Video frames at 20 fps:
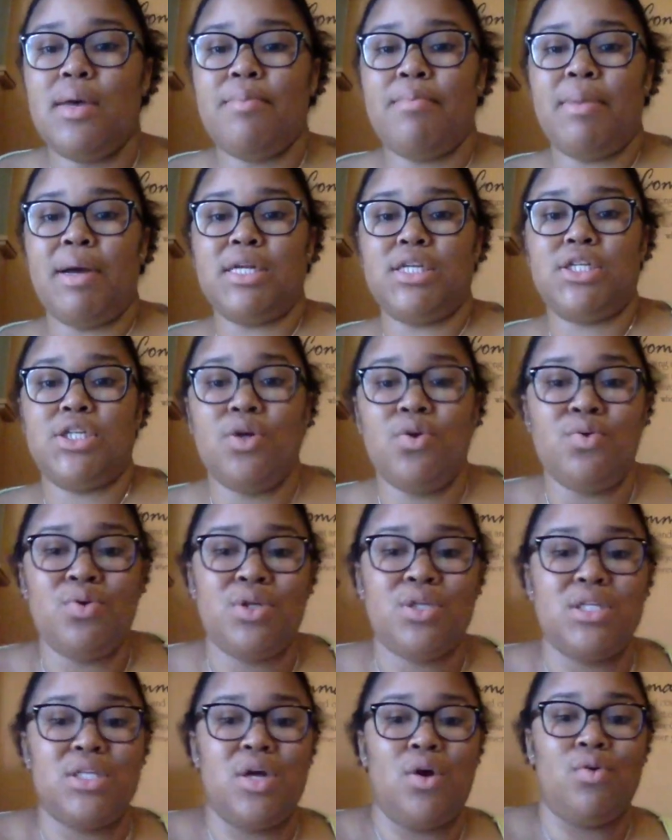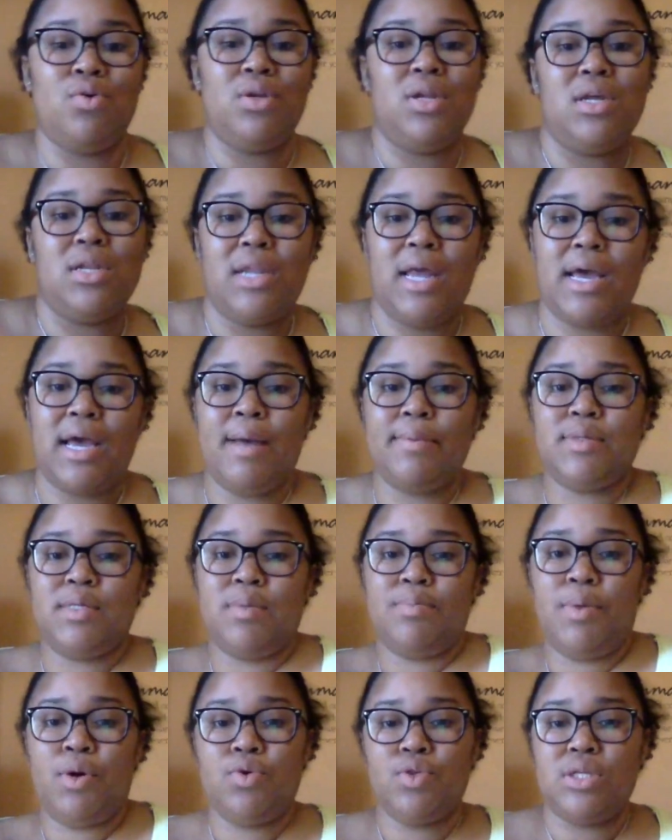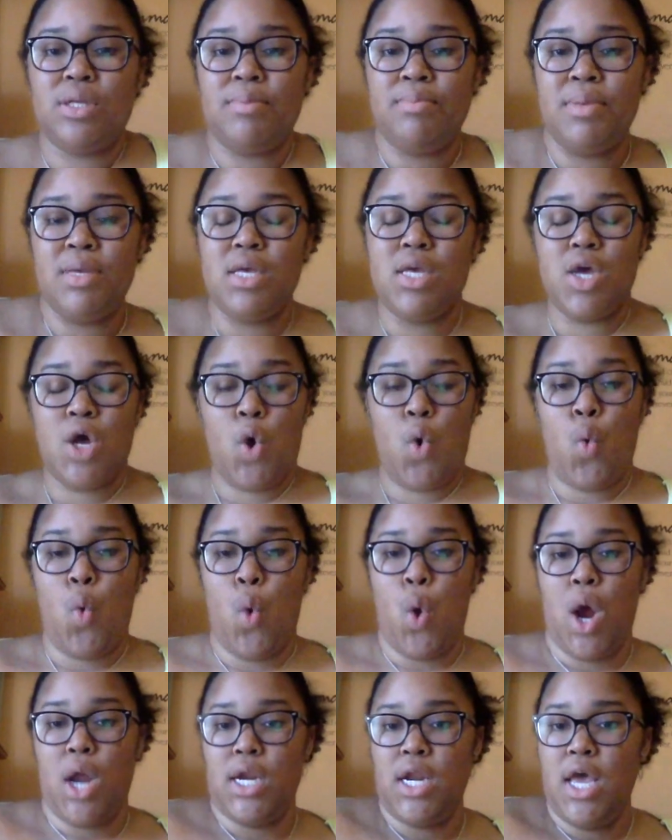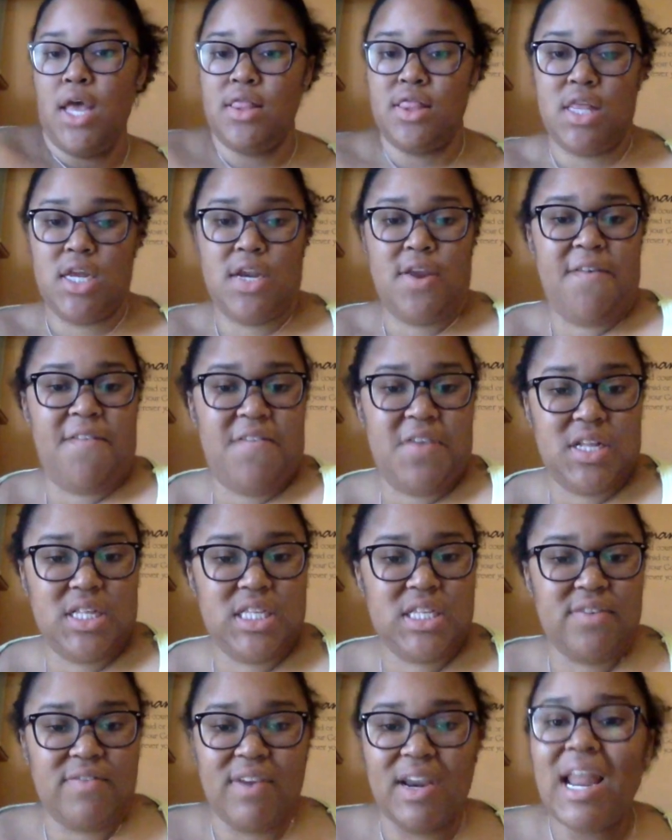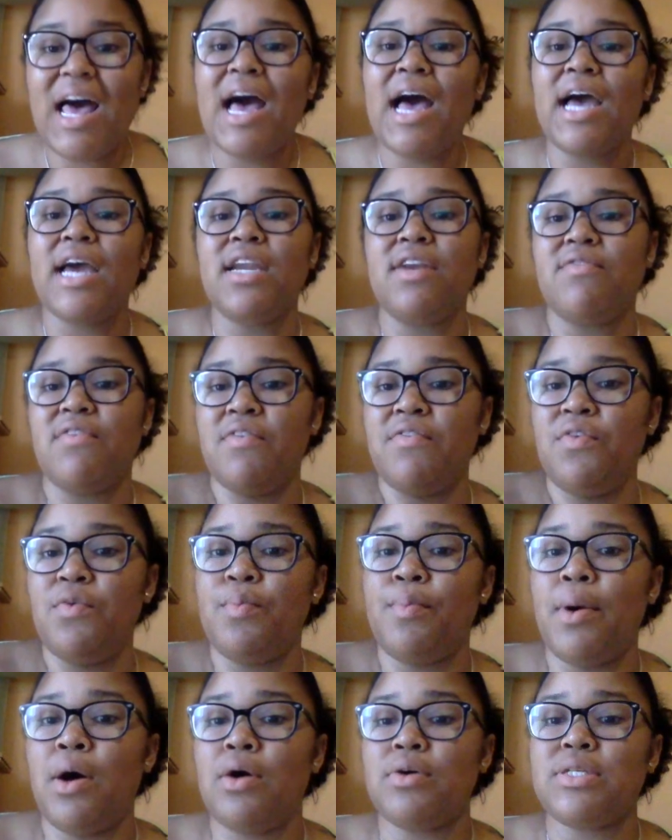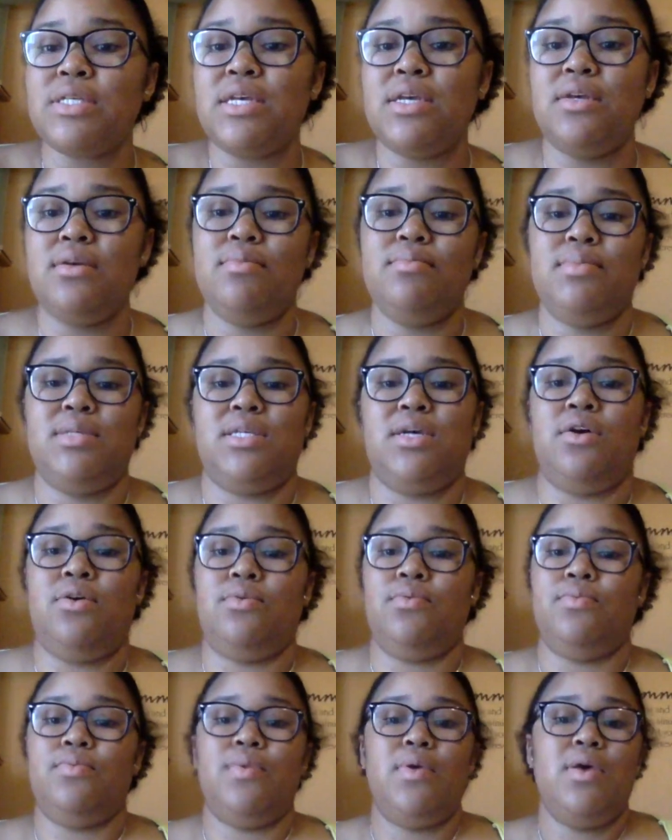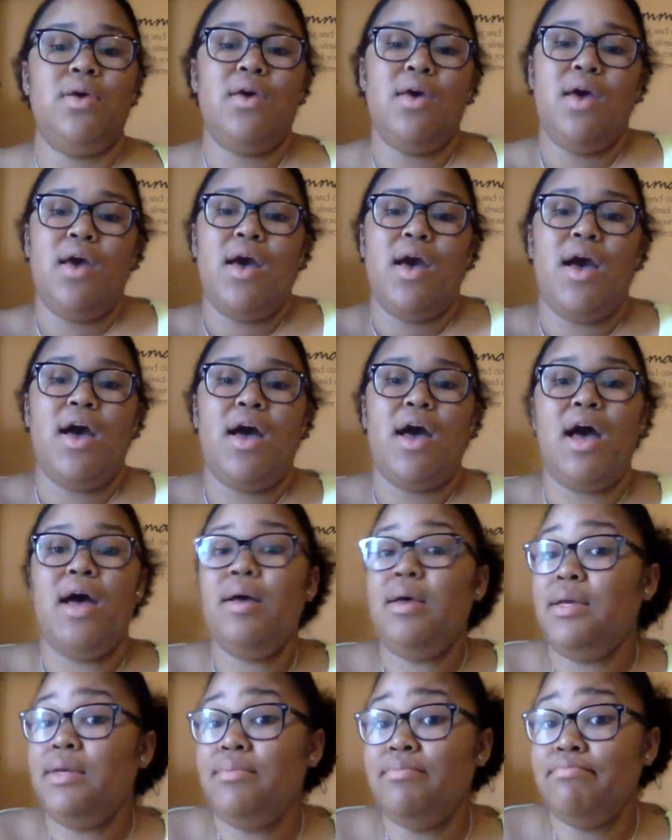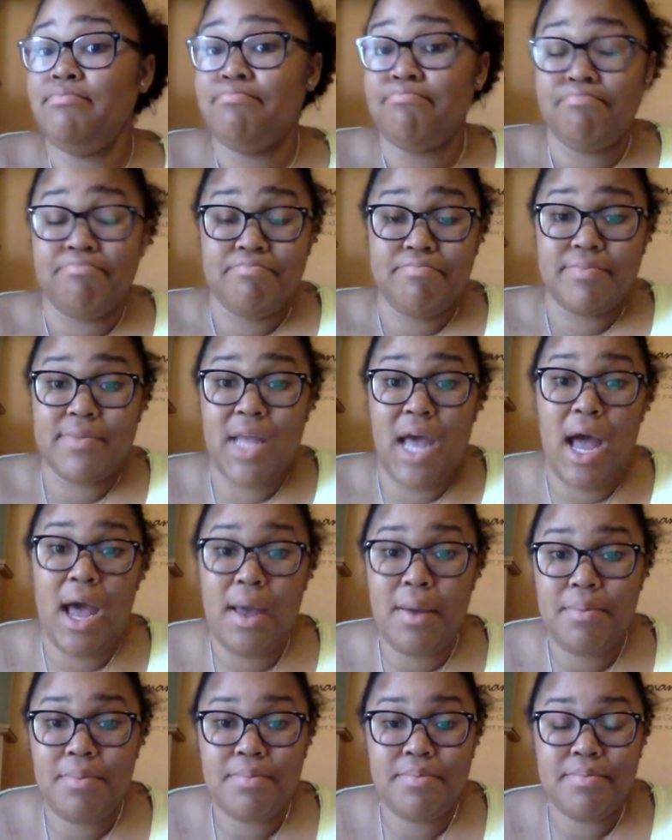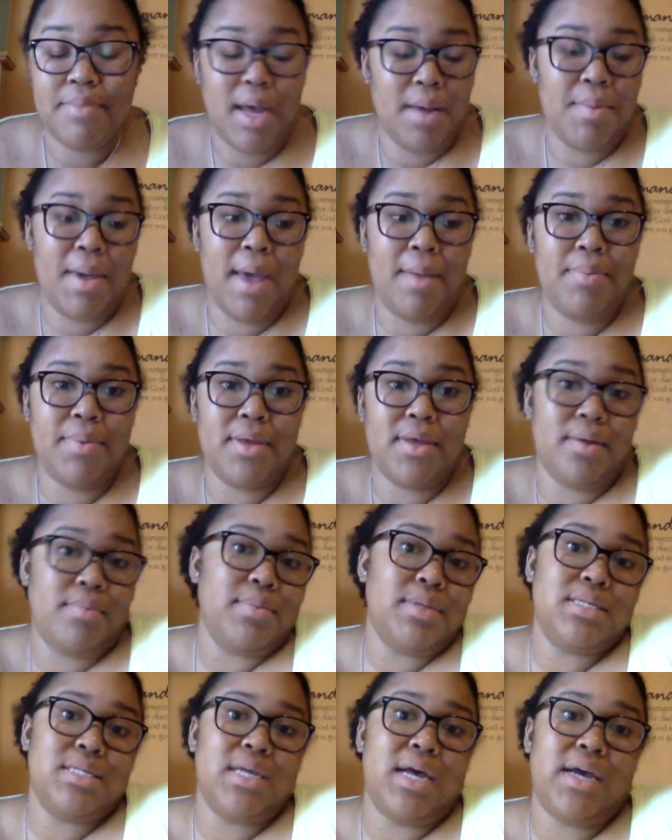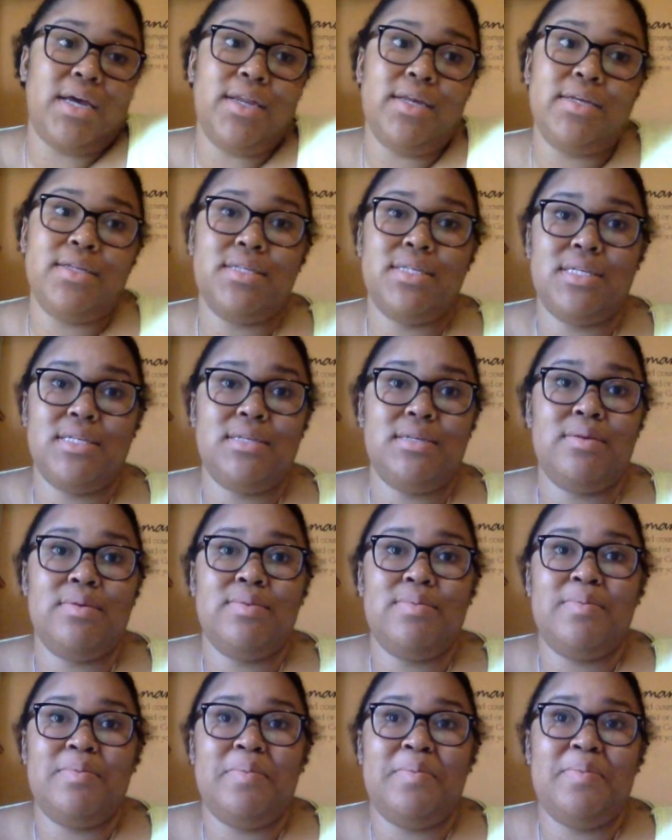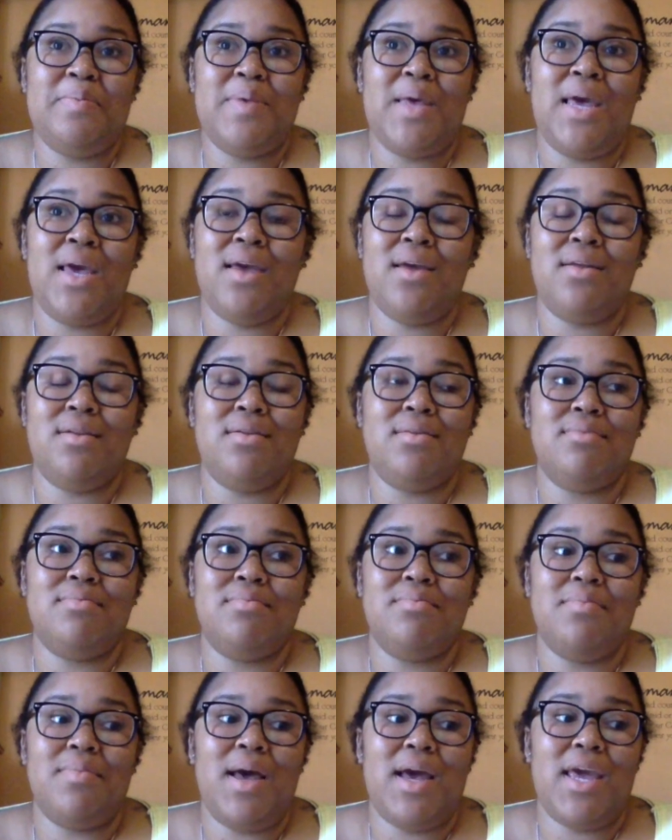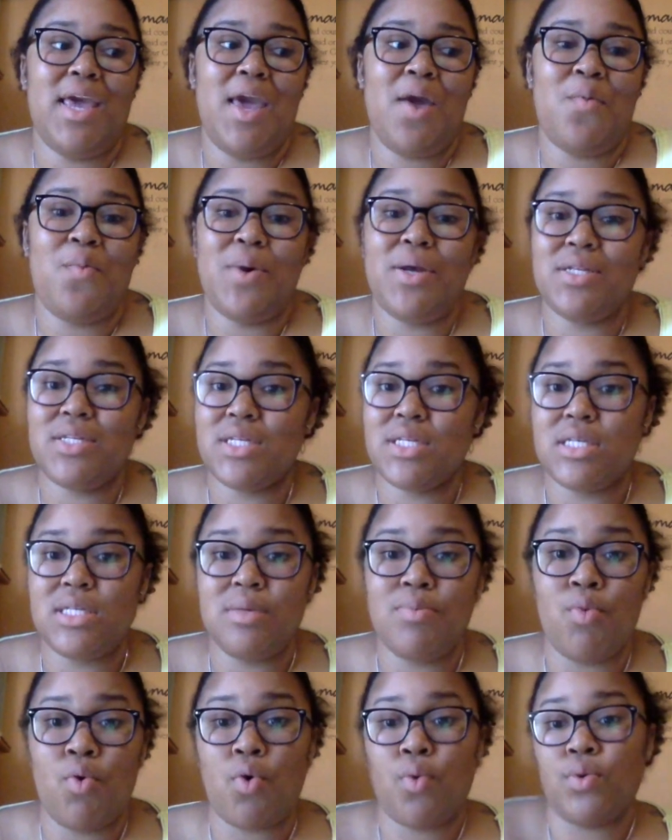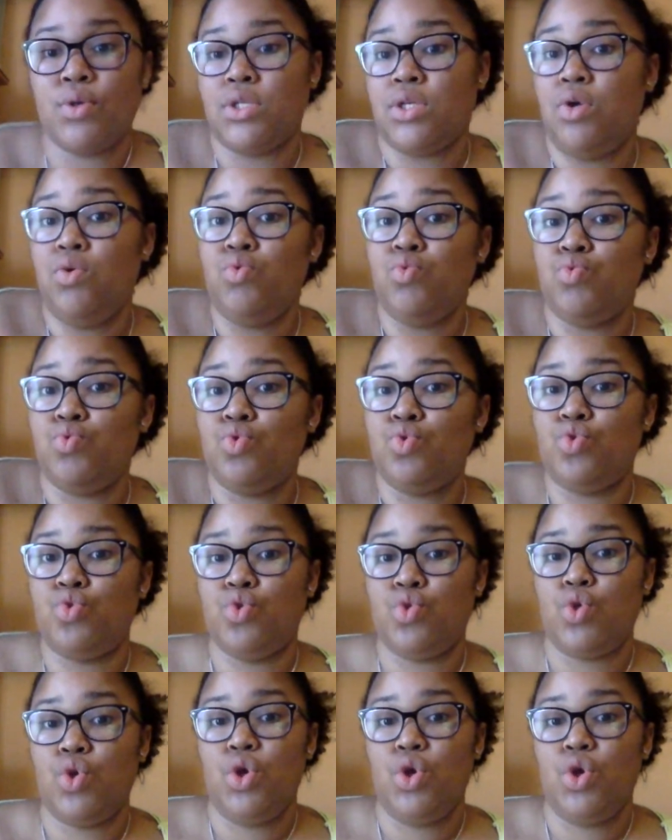My shoulders don't look like I'm supposed to be on the defensive line of a football team. So I'm happy. I'm excited. And I can't wait to see more results.